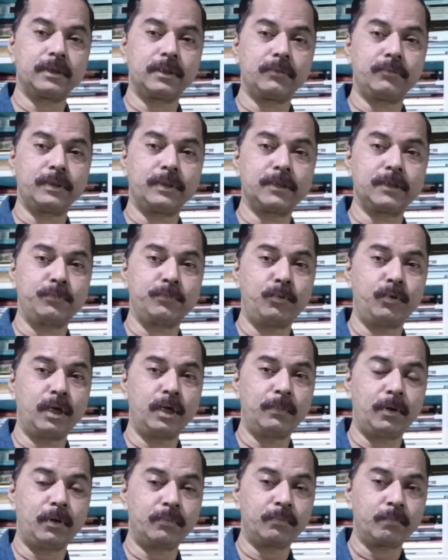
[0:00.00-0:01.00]
which is more
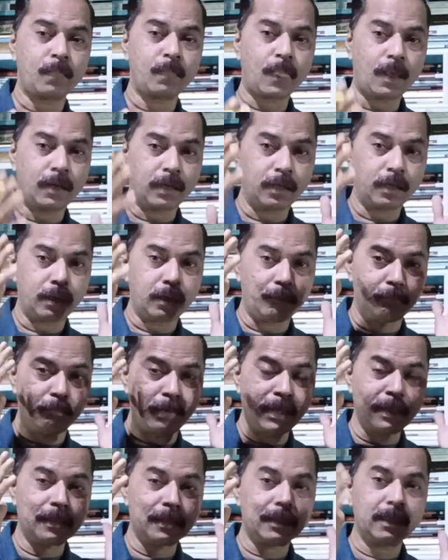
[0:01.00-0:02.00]
about the
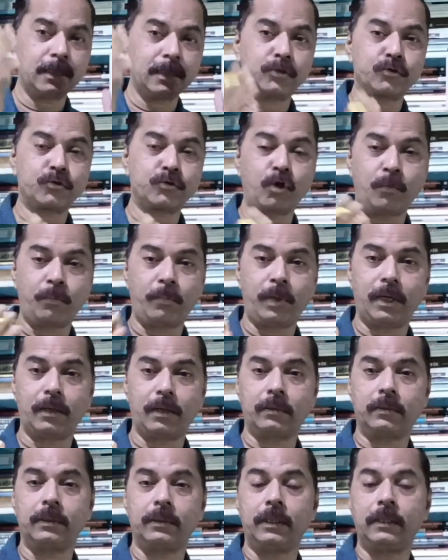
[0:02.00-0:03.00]
mental trauma
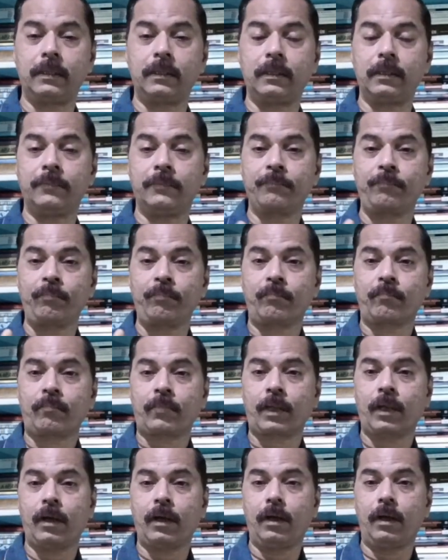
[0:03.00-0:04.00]
rather than the
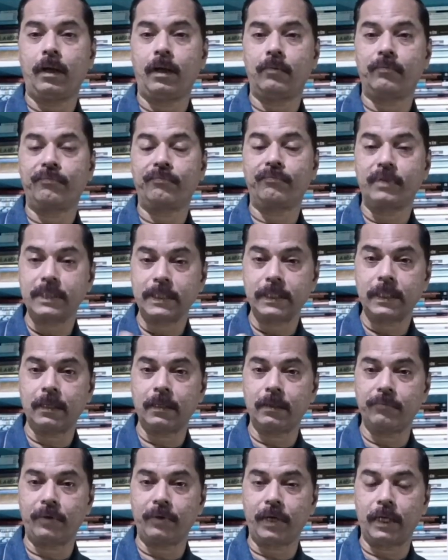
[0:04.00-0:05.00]

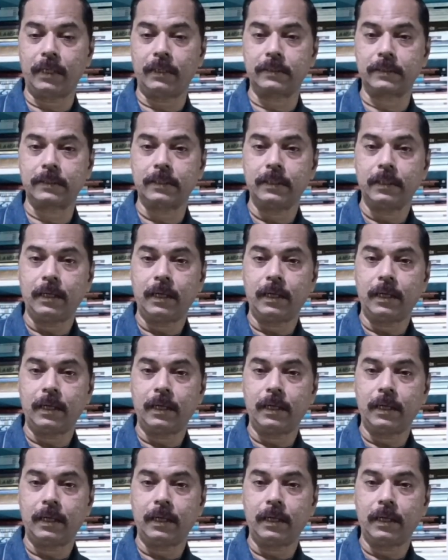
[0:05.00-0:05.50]
physical violence.